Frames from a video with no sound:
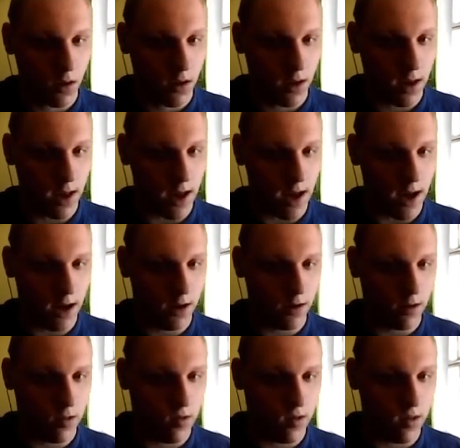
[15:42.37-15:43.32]
And
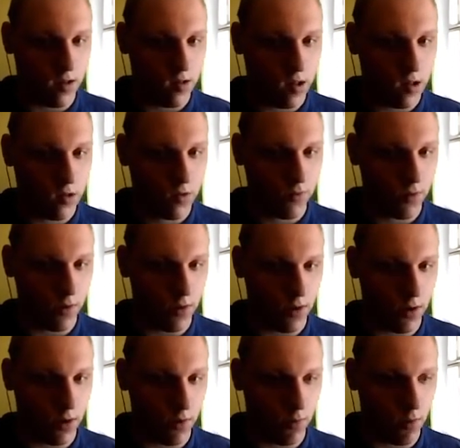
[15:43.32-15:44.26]
in the CSS
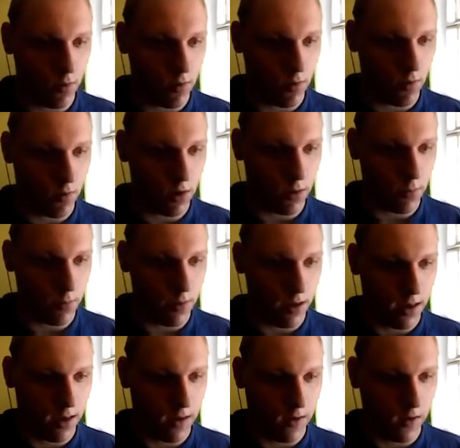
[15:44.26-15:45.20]
folder, we're gonna
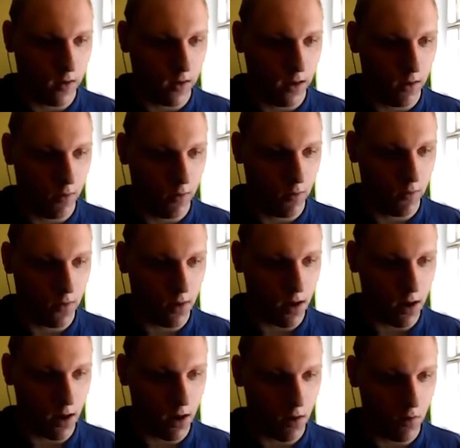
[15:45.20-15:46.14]
make a new
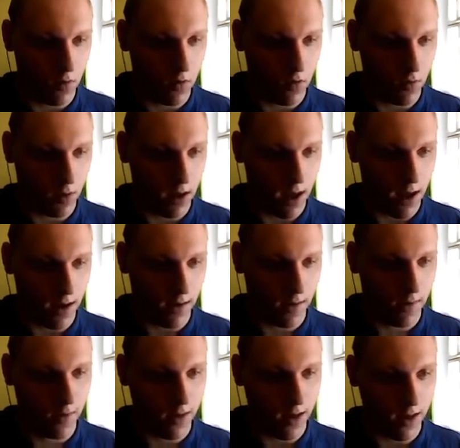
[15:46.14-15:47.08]
file. So
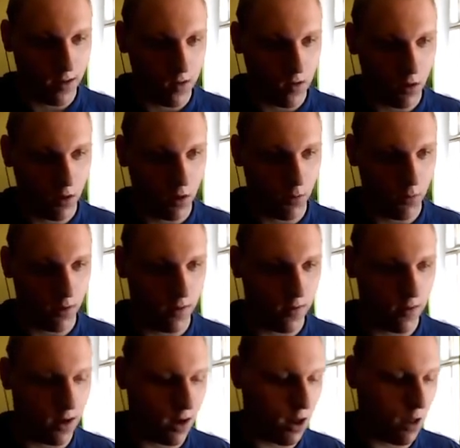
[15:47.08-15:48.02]
again, text
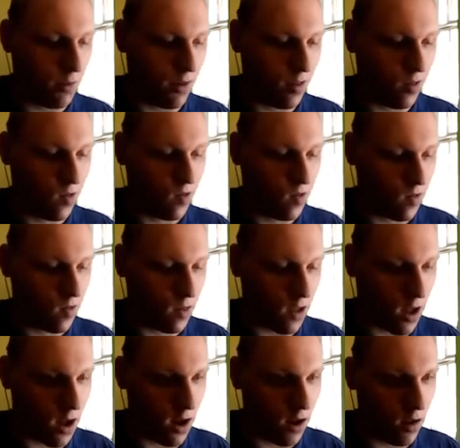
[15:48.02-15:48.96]
document and name it
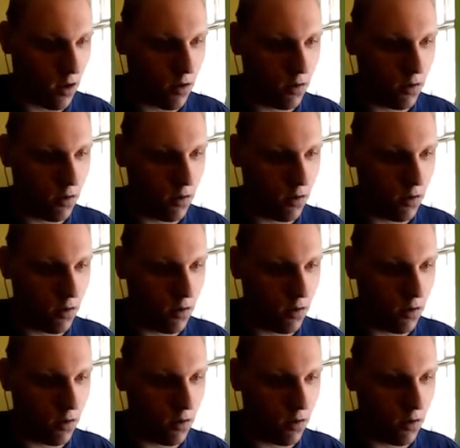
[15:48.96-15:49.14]
style.css.